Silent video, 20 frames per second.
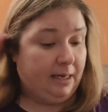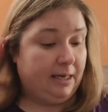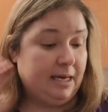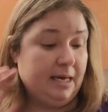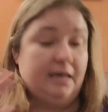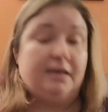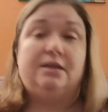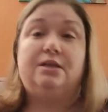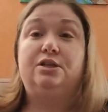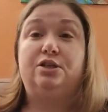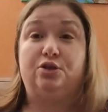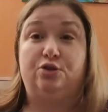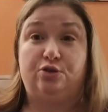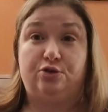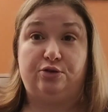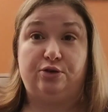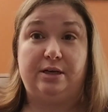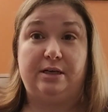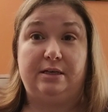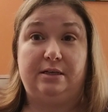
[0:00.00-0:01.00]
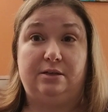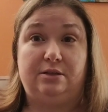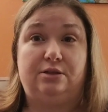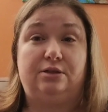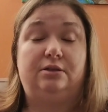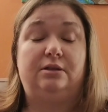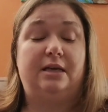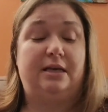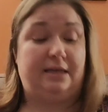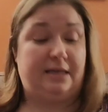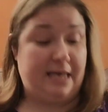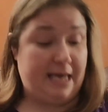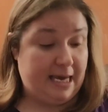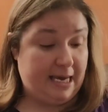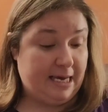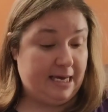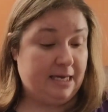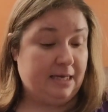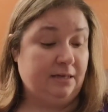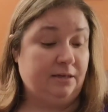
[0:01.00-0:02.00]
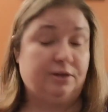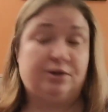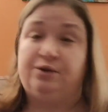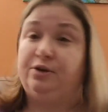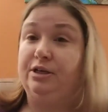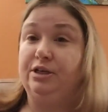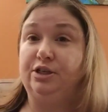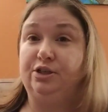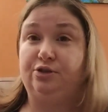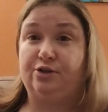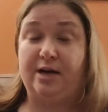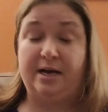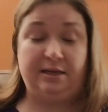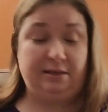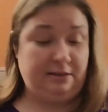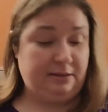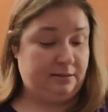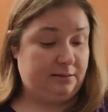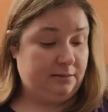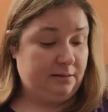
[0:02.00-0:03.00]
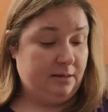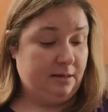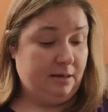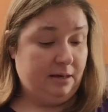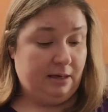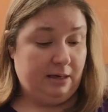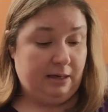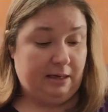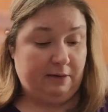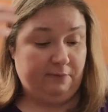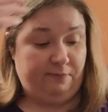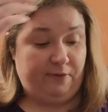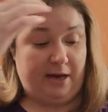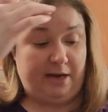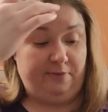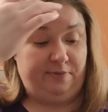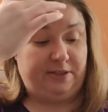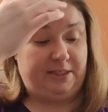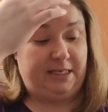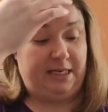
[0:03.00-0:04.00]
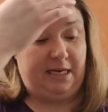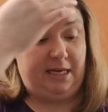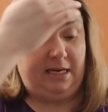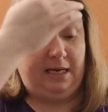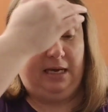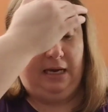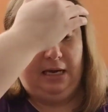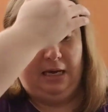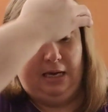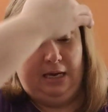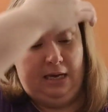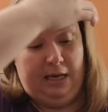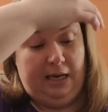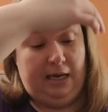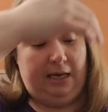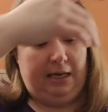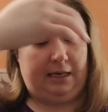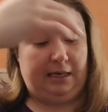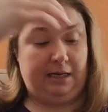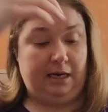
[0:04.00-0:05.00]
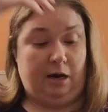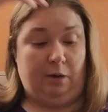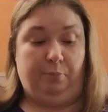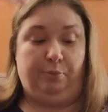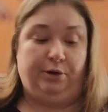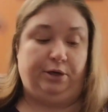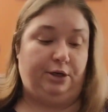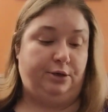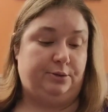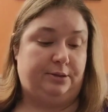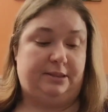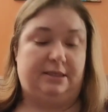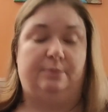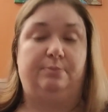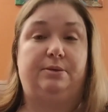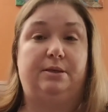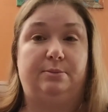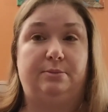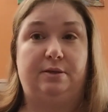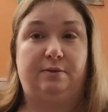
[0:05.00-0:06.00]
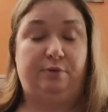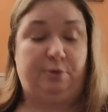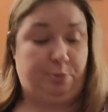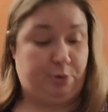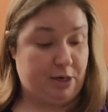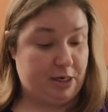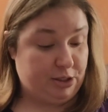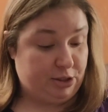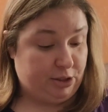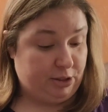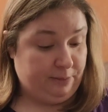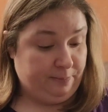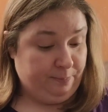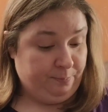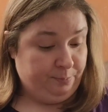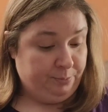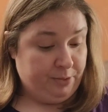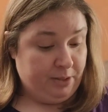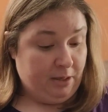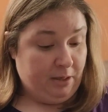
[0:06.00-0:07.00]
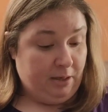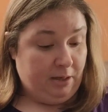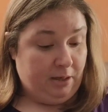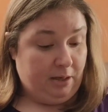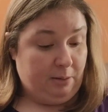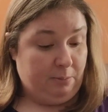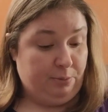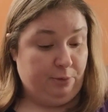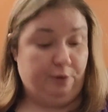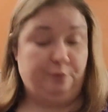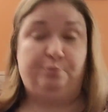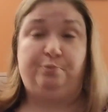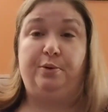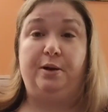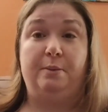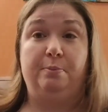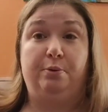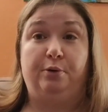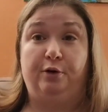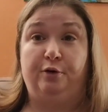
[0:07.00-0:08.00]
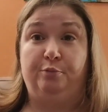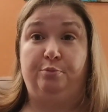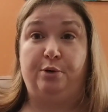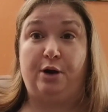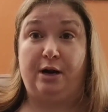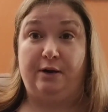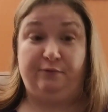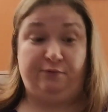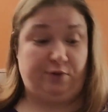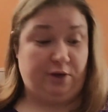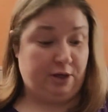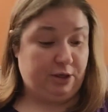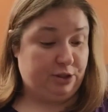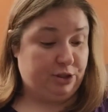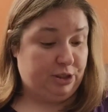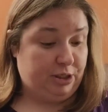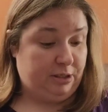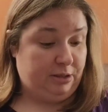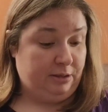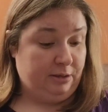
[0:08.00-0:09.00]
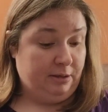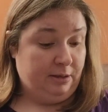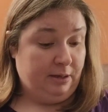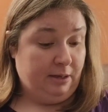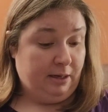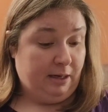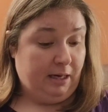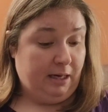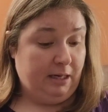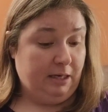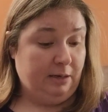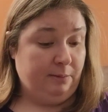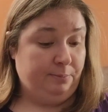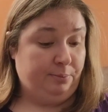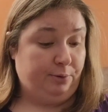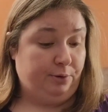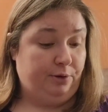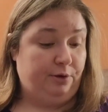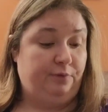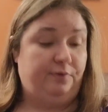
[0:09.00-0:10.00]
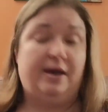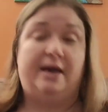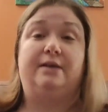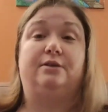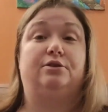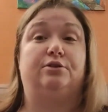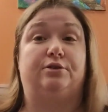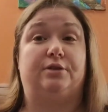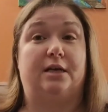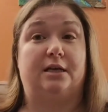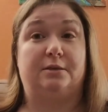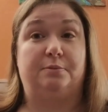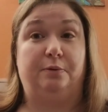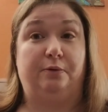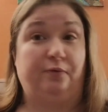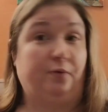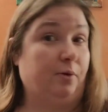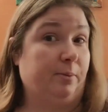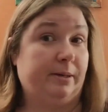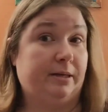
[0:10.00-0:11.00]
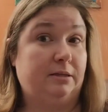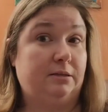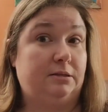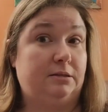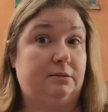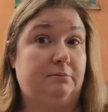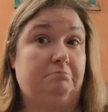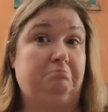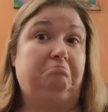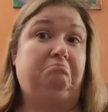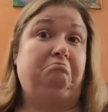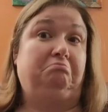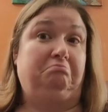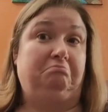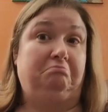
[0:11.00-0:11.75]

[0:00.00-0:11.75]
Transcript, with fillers: It can, it can decrease stress. It can fight fatigue. It can help reduce symptoms of depression, improve, improve brain function, and improve exercise performance.